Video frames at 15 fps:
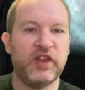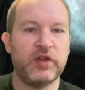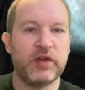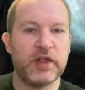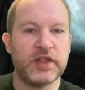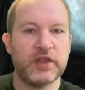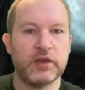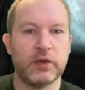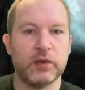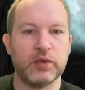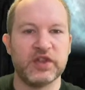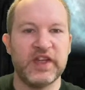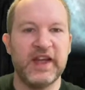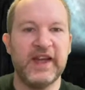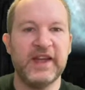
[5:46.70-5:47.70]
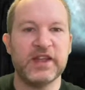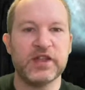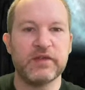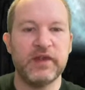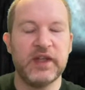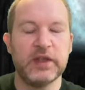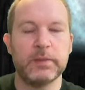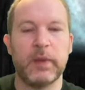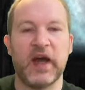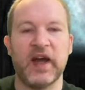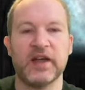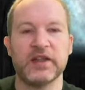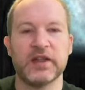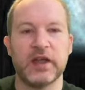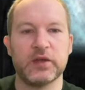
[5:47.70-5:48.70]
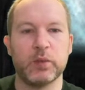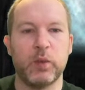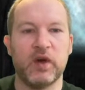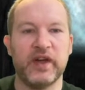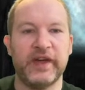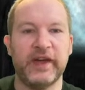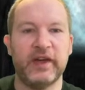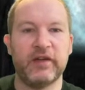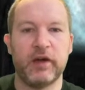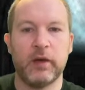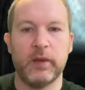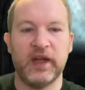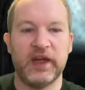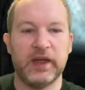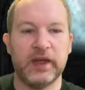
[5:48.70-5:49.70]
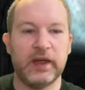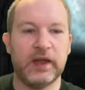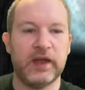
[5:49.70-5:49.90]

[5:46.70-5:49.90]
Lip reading: the Crystals. Each of these packs has 1 hero in.